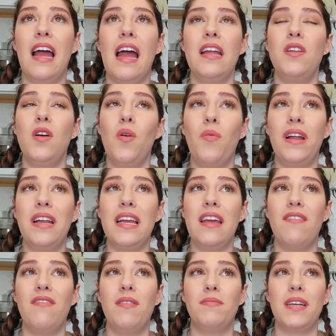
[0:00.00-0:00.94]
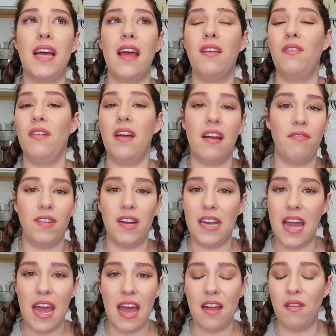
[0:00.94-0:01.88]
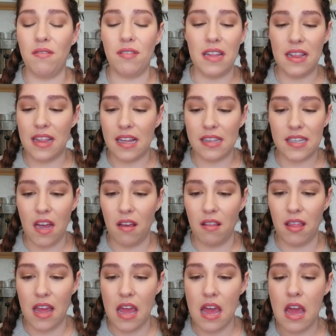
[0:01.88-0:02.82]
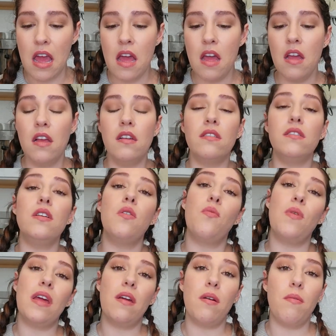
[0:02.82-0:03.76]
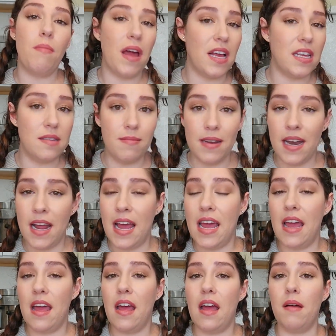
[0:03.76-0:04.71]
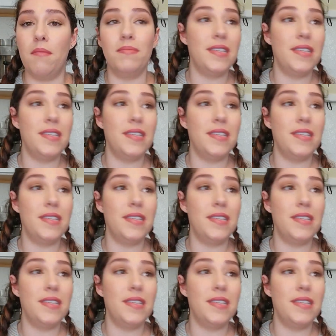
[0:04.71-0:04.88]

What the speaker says: I don't want to give him Tylenol every day. I don't think that's healthy. So my husband and I